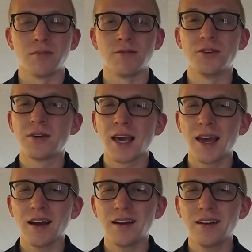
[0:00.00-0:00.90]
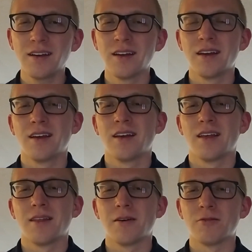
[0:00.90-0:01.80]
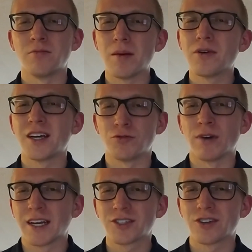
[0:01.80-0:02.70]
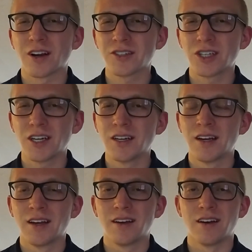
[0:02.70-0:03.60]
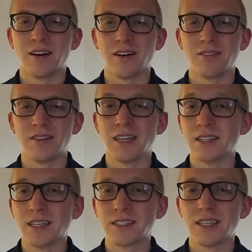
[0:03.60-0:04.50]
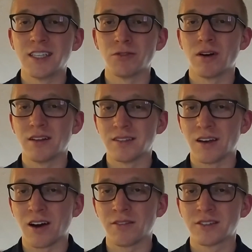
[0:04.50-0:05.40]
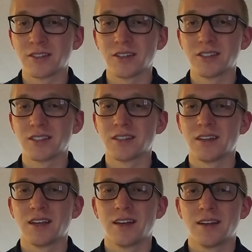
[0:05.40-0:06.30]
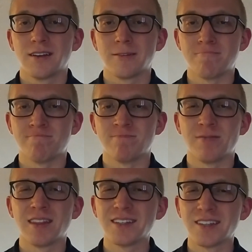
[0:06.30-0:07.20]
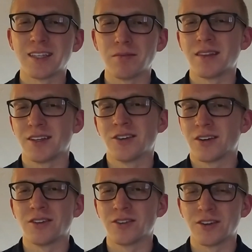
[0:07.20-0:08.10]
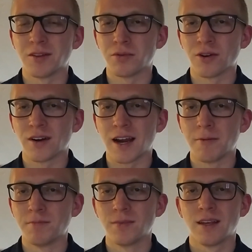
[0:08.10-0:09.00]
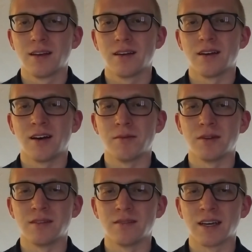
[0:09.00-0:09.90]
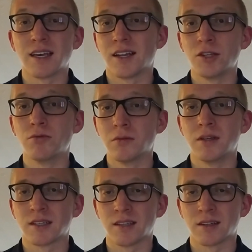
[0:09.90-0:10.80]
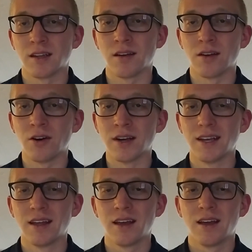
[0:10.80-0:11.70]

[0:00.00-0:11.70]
If you can, memorize rank structure of the enlisted as well as the officers. This is something that you're going to learn in the program, and again, you will be expected to know it.